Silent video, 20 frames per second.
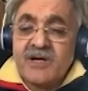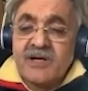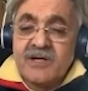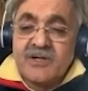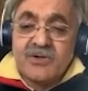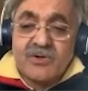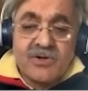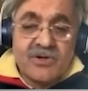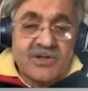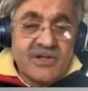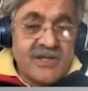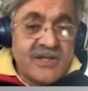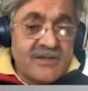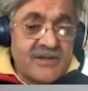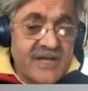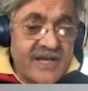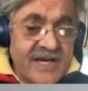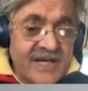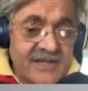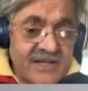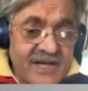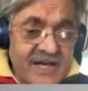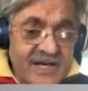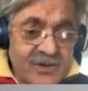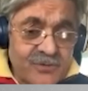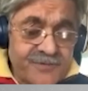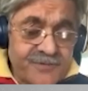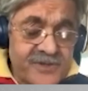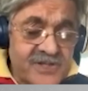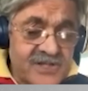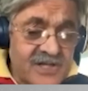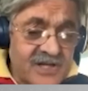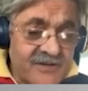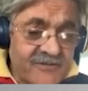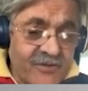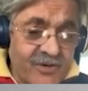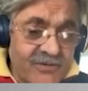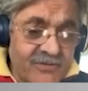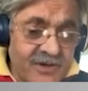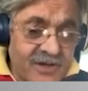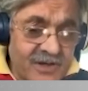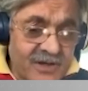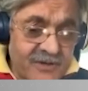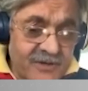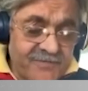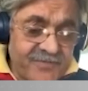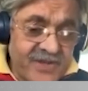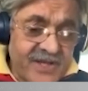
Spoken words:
They had to preserve the